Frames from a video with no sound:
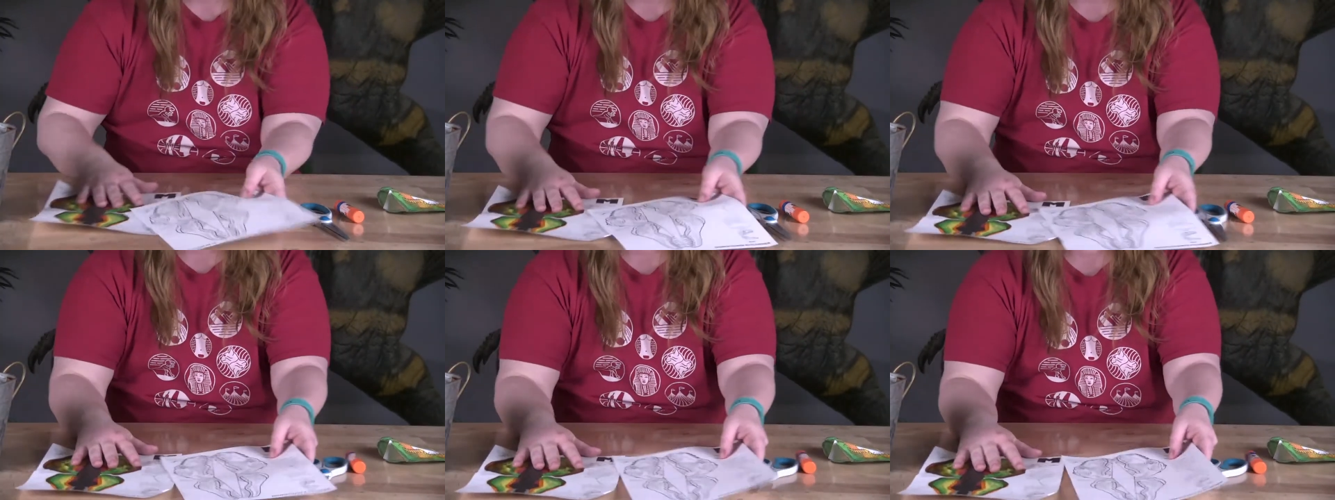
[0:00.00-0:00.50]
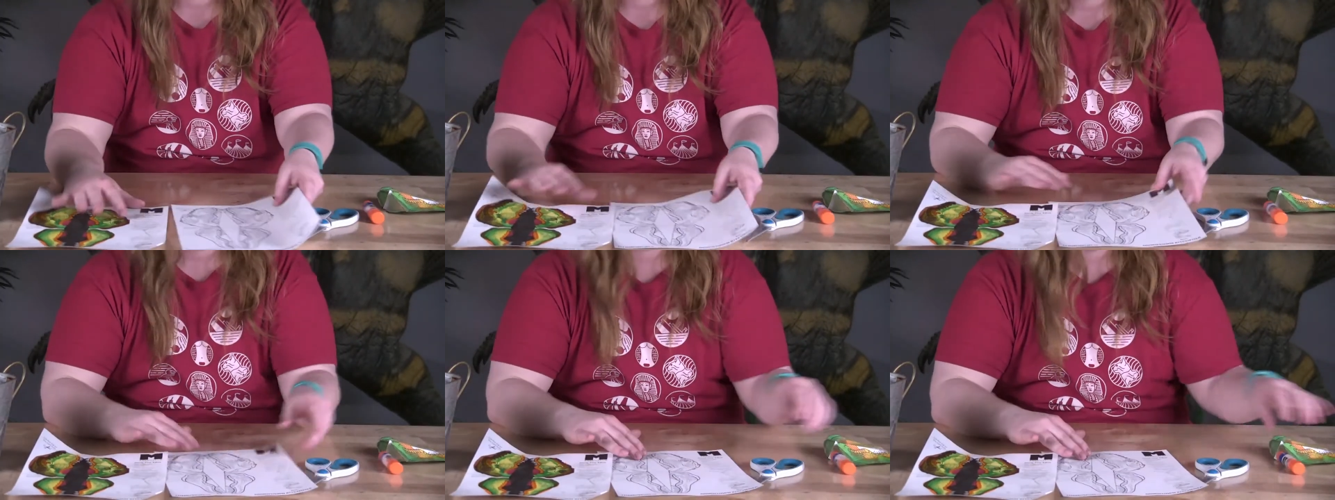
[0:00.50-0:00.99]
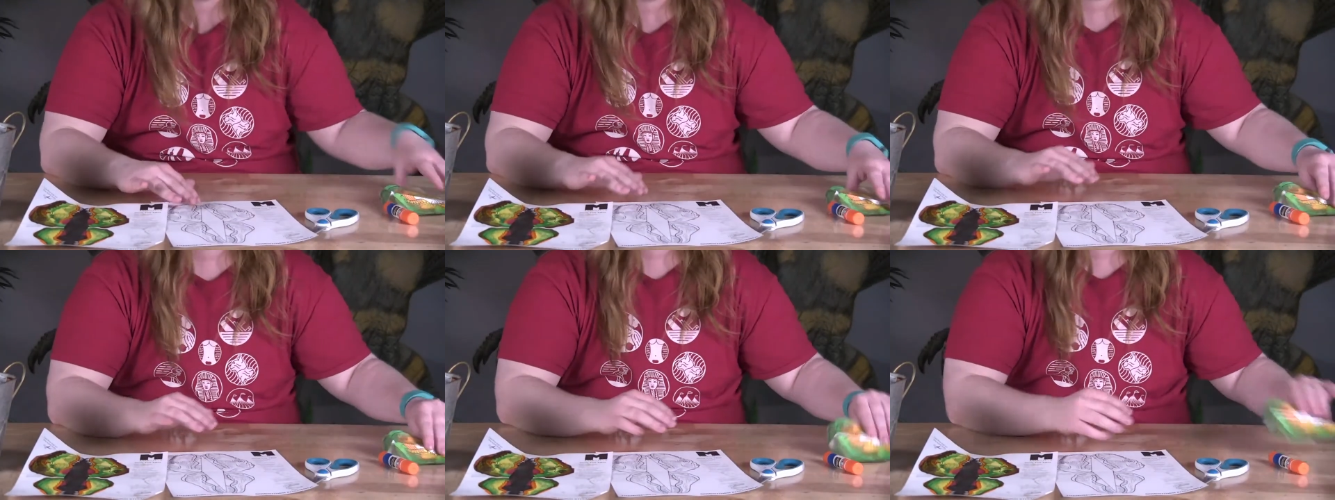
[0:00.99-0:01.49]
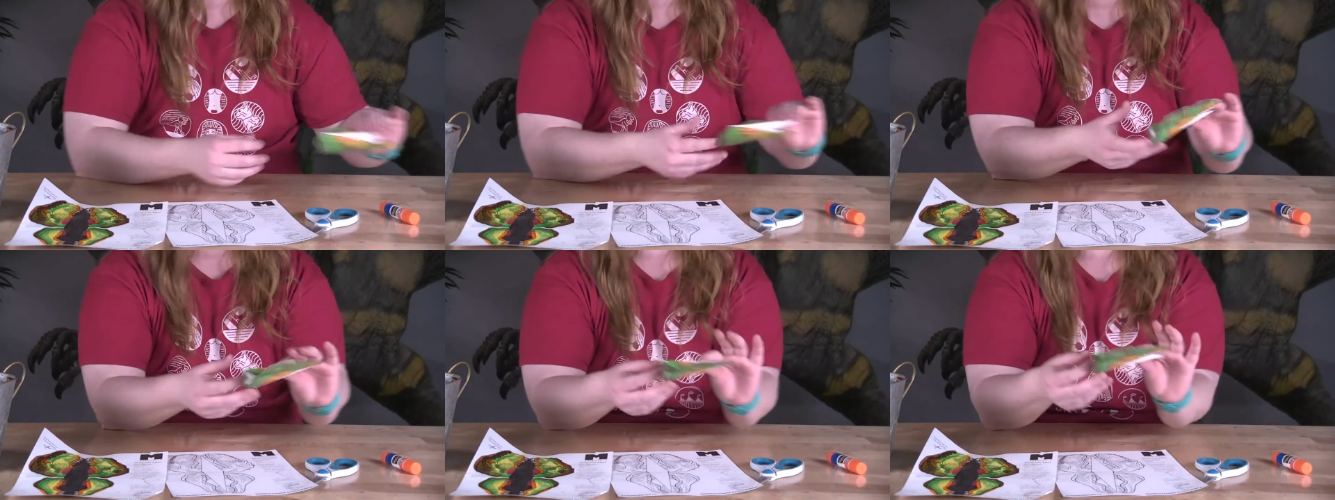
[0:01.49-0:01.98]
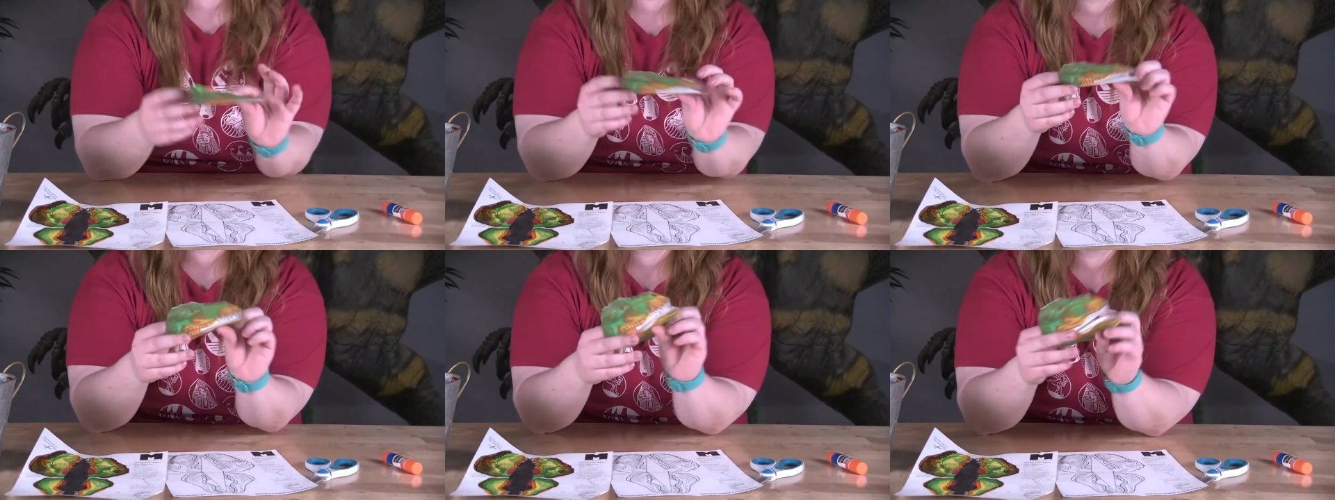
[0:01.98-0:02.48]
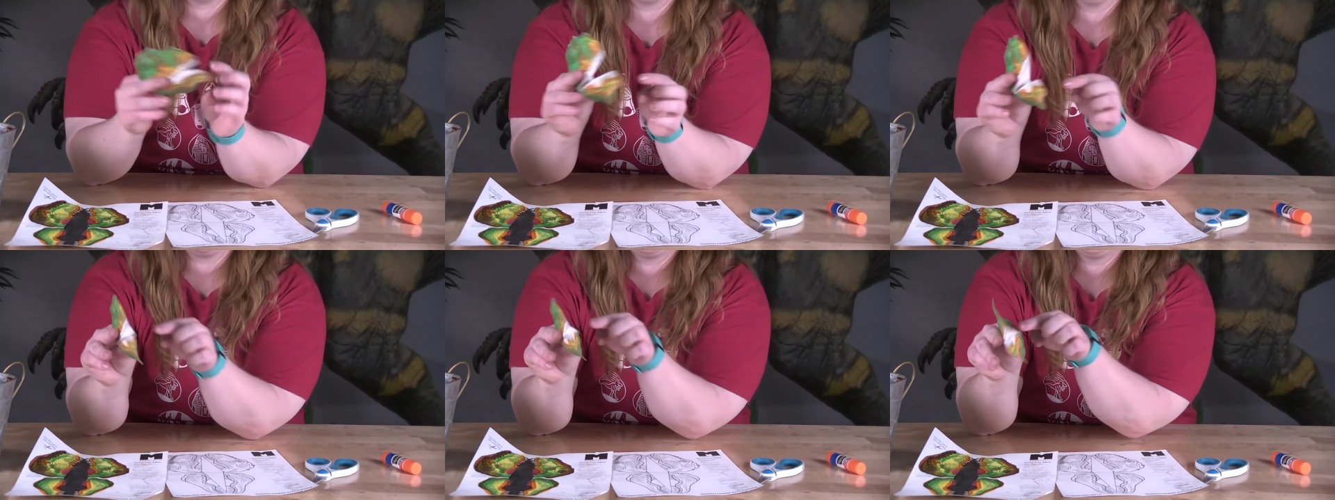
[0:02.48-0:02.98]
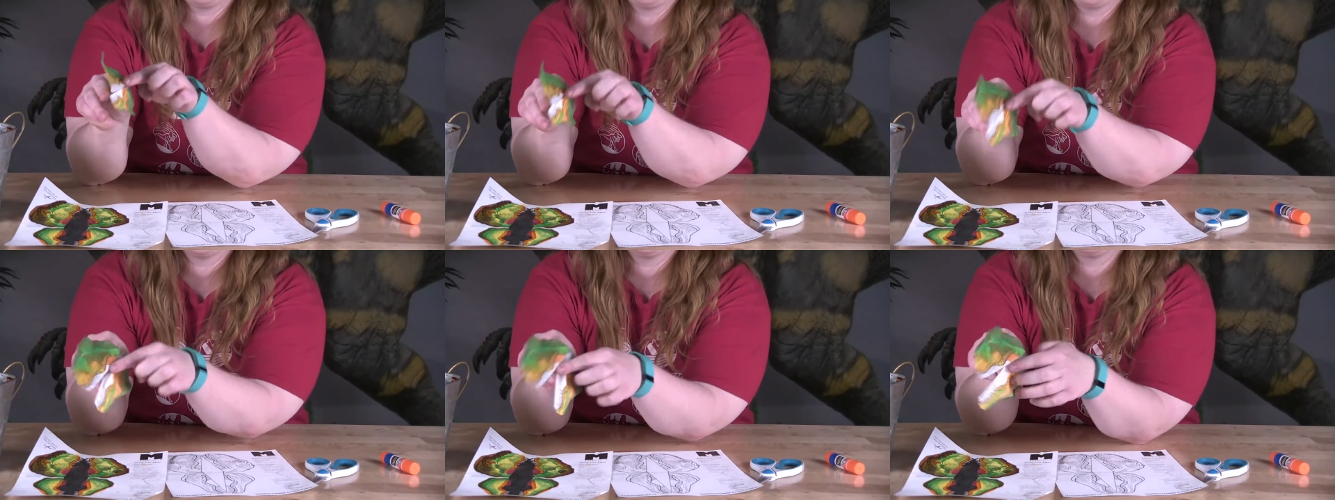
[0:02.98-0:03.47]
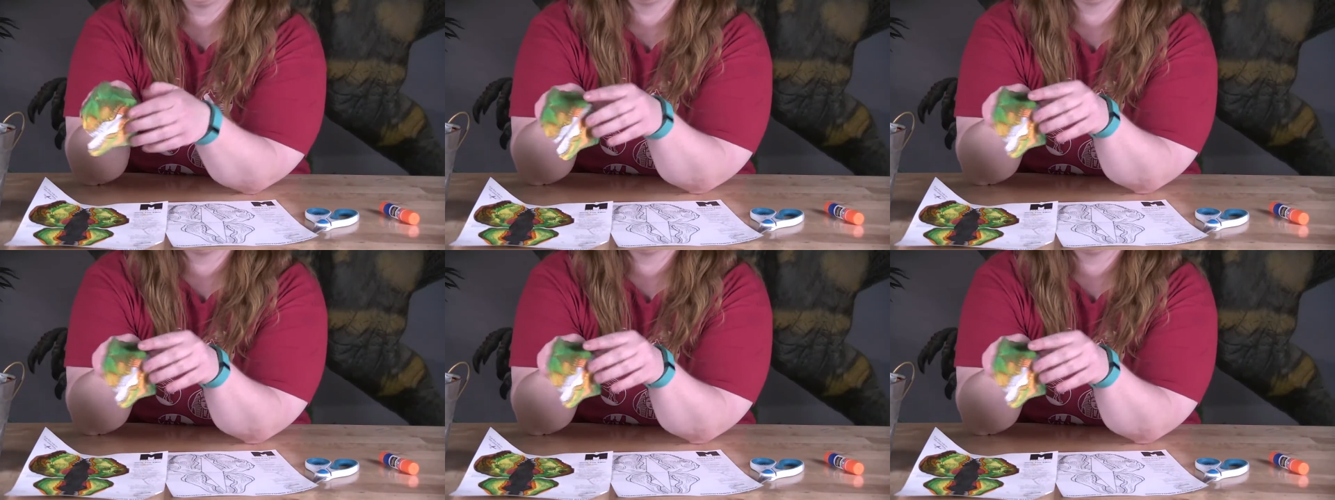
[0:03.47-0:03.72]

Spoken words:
(no speaker visible)